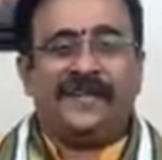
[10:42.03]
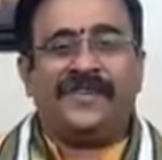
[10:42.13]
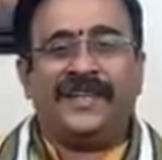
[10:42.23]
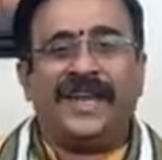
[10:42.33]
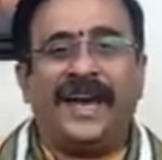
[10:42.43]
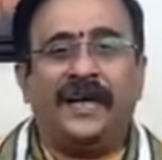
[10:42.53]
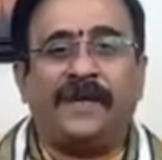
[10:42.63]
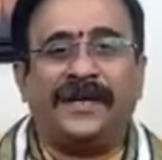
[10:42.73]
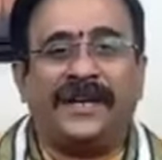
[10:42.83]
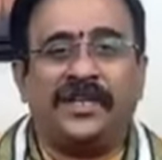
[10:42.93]
When the
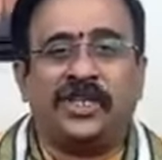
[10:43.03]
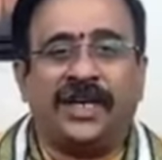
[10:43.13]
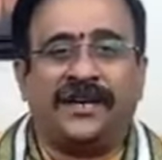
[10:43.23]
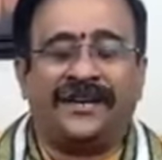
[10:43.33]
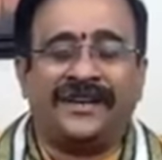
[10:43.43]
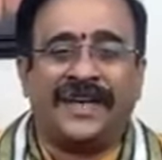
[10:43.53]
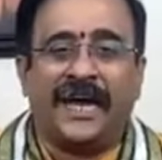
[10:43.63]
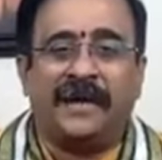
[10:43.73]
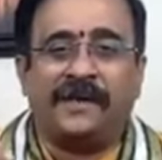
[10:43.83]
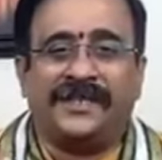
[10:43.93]
hypertension,
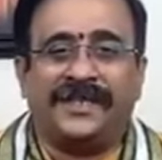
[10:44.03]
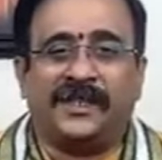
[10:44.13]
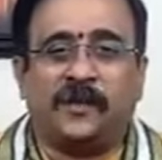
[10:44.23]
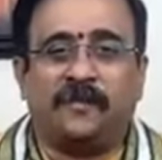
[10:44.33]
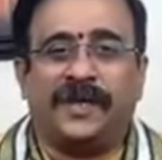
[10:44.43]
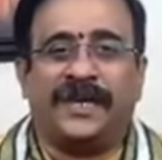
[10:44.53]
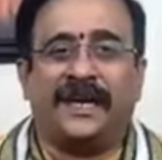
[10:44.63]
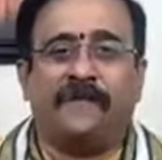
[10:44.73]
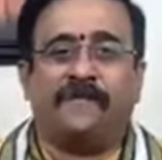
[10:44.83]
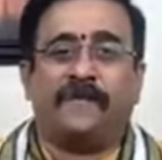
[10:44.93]
diabetes
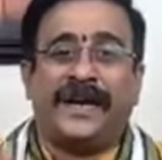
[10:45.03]
became